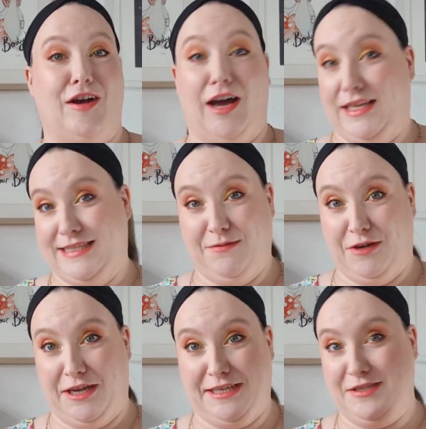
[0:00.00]
I'll see what
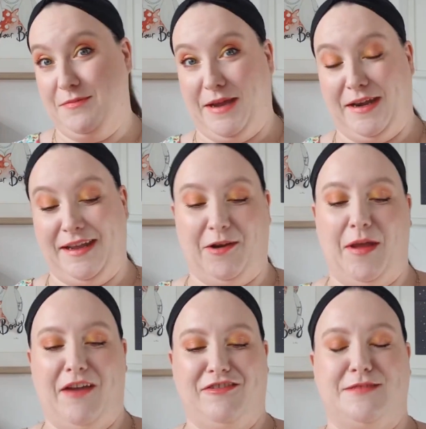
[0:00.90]
I can do about it
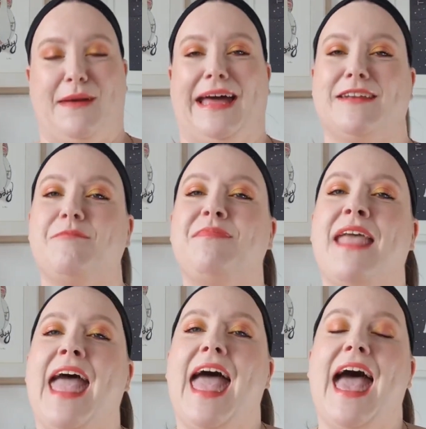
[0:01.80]
if it's bad.
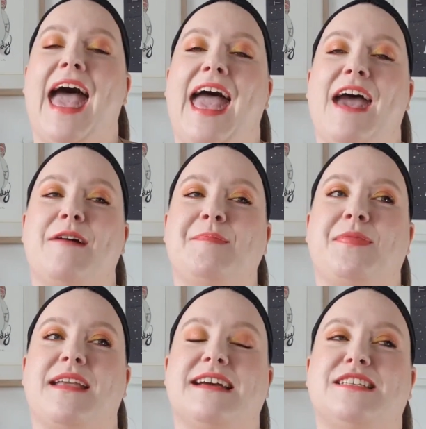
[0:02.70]

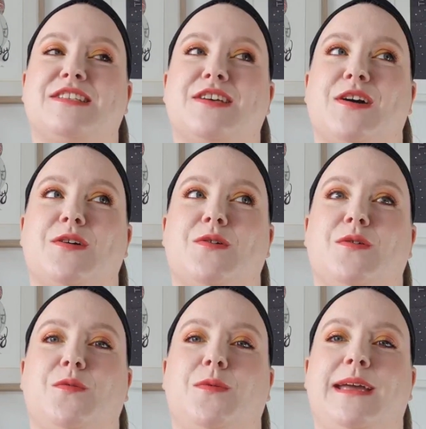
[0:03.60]

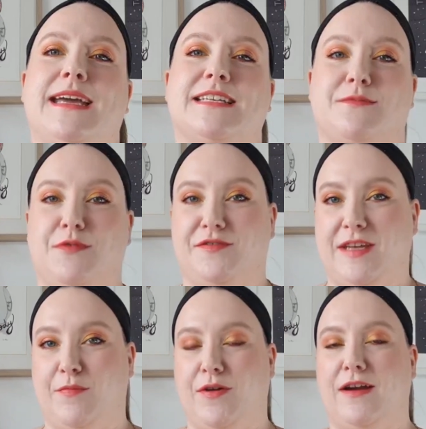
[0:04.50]
So we had to move
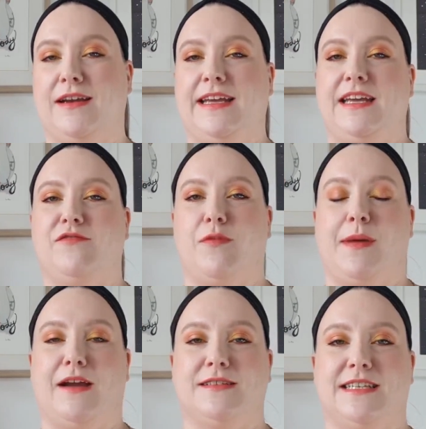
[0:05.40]
temporarily.
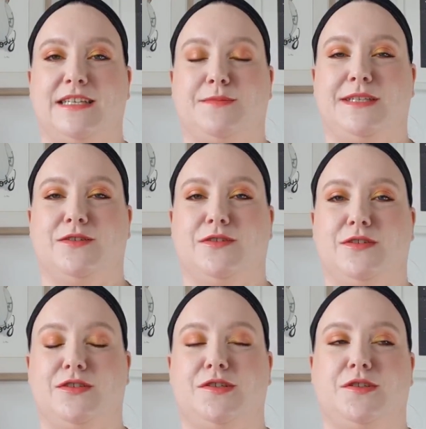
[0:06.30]
Repairs need to be
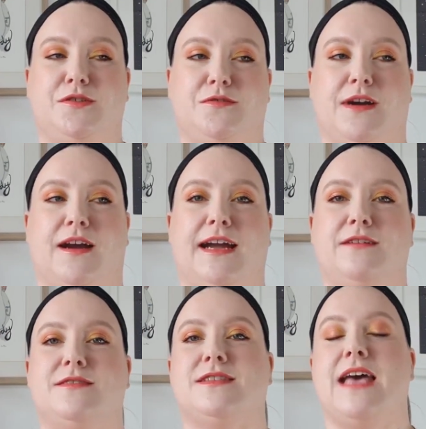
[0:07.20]
done to our
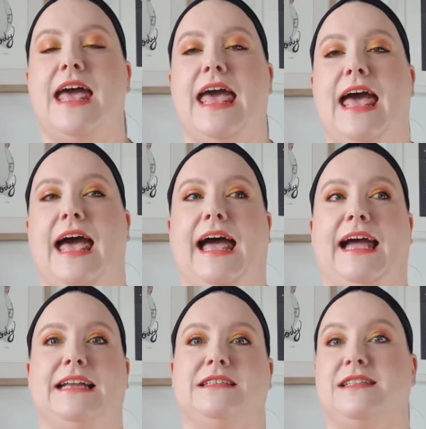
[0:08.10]
house,
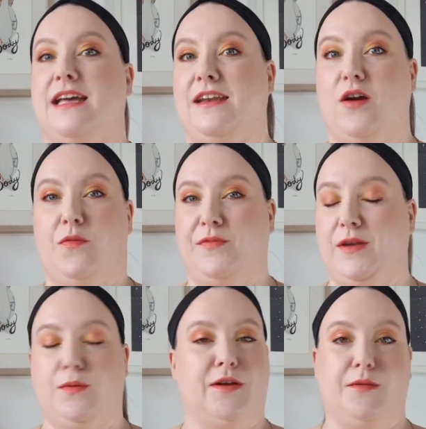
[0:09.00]
and then
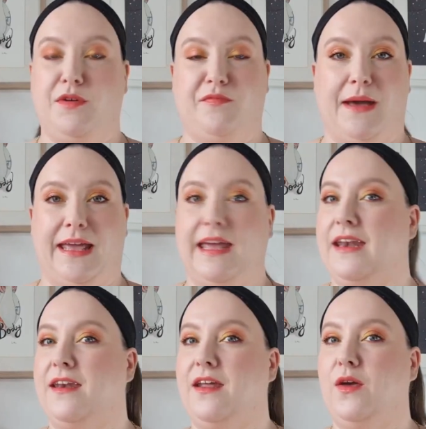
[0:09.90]
hopefully we're going to move back
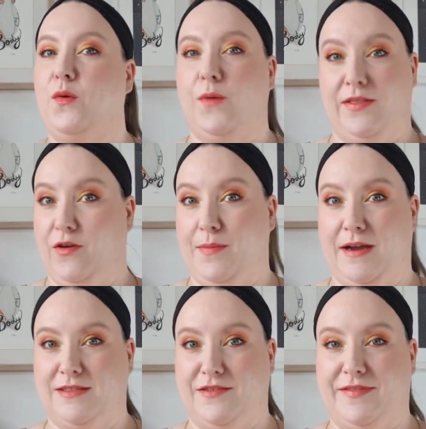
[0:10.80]
in when the
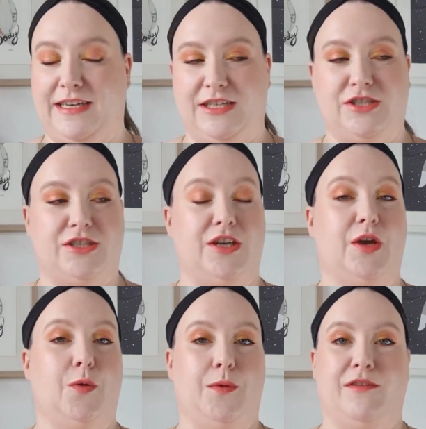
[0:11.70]
repairs are finished.
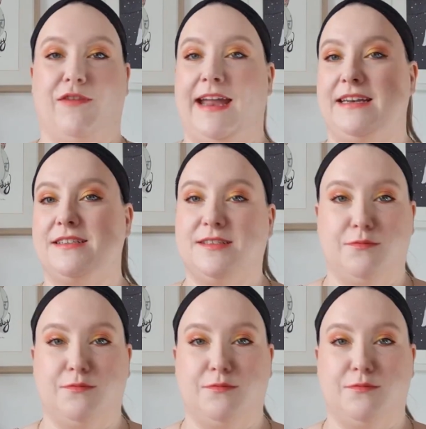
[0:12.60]
We rent.